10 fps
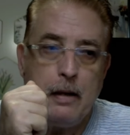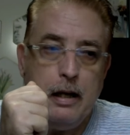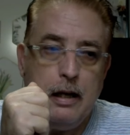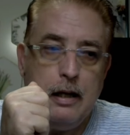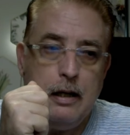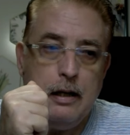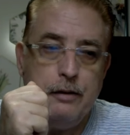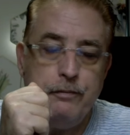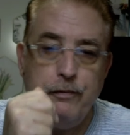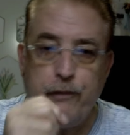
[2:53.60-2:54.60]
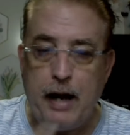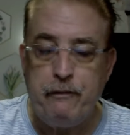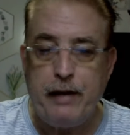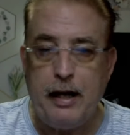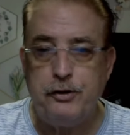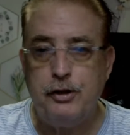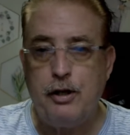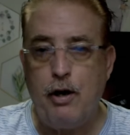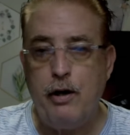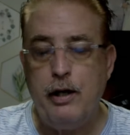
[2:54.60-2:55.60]
5,000
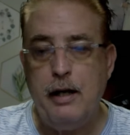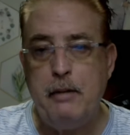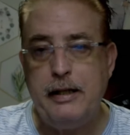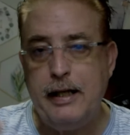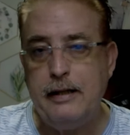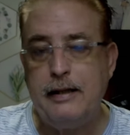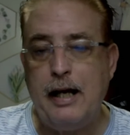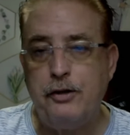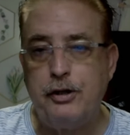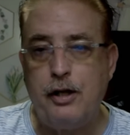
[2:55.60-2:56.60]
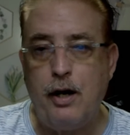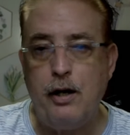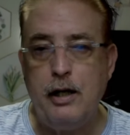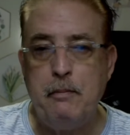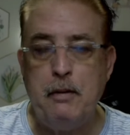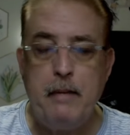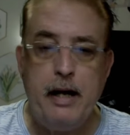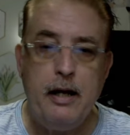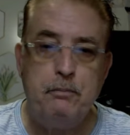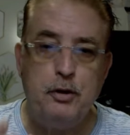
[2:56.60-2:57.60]
card limit, 10,000 card limit,
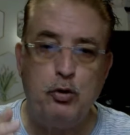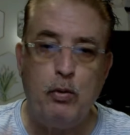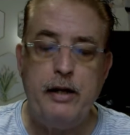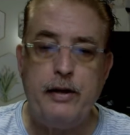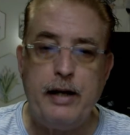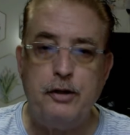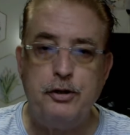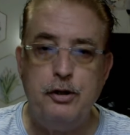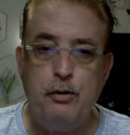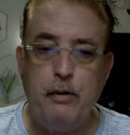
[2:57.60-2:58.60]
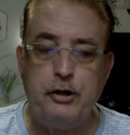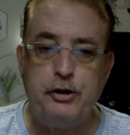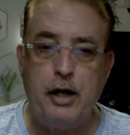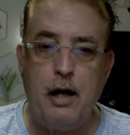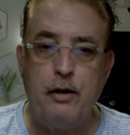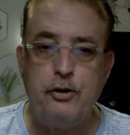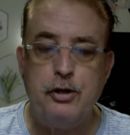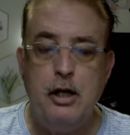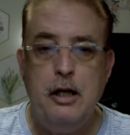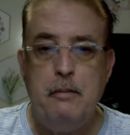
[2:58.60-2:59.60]
may up to 20,000 US dollars.
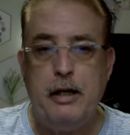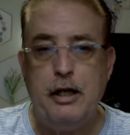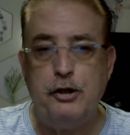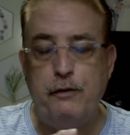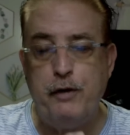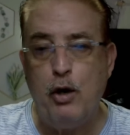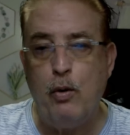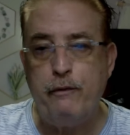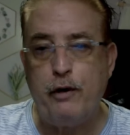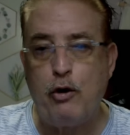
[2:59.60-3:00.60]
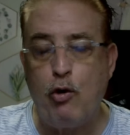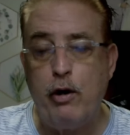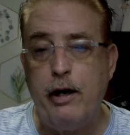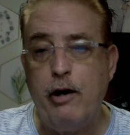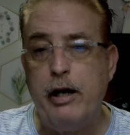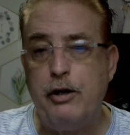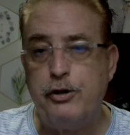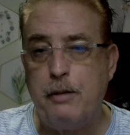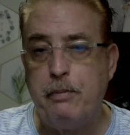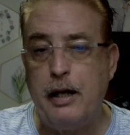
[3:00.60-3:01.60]
Because if you're going for coronary or
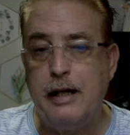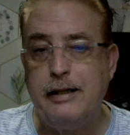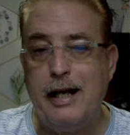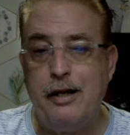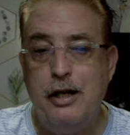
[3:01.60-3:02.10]
something like that,